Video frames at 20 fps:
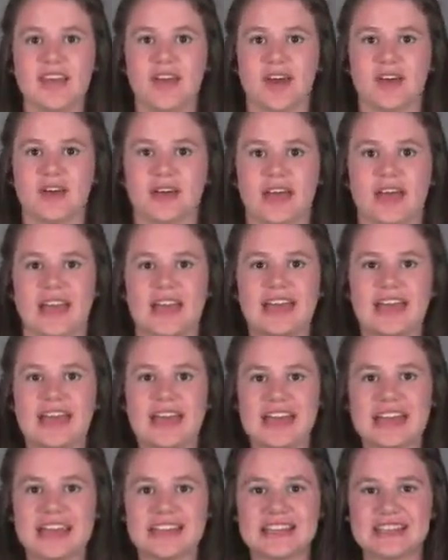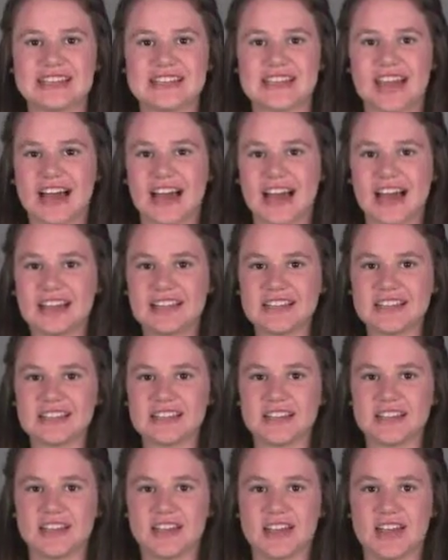Okay? He
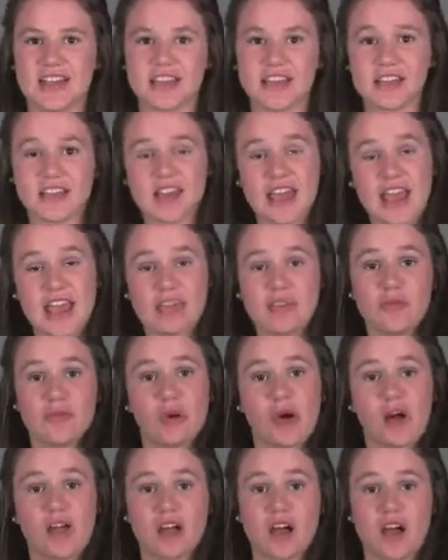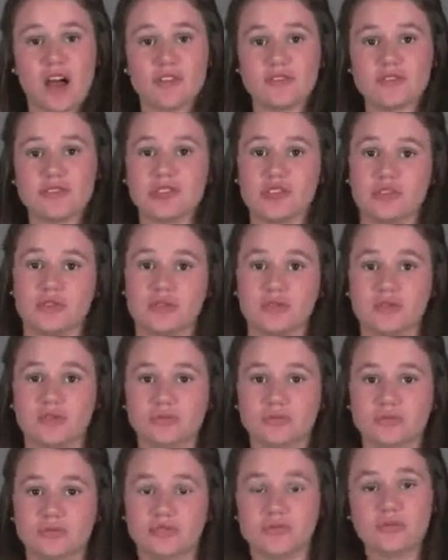can hand the ball off
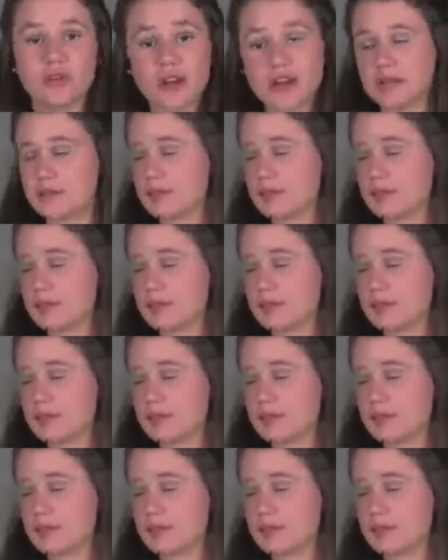to the running